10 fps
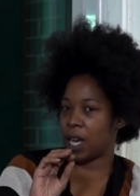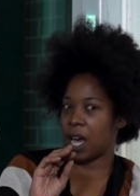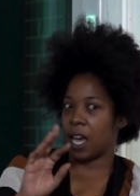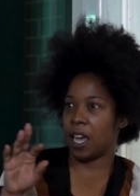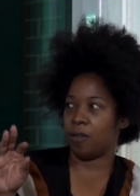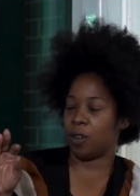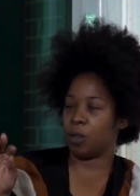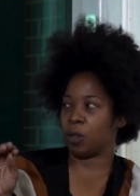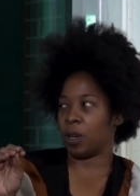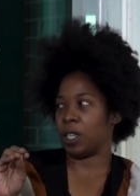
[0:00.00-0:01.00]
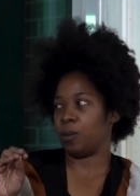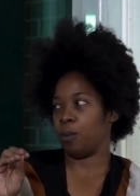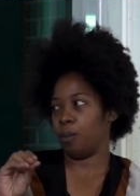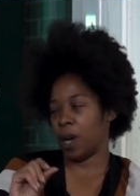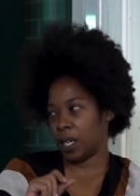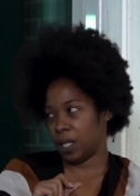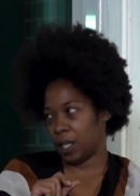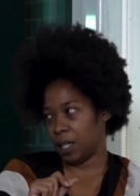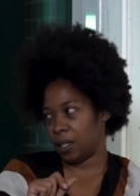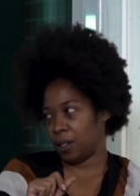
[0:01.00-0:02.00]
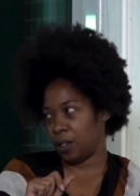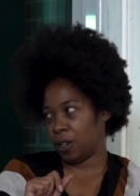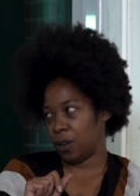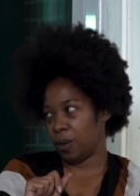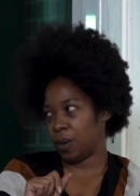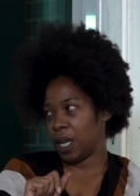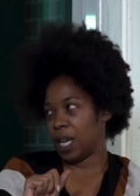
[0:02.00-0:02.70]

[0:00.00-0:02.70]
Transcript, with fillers: I have no choice but to listen to you.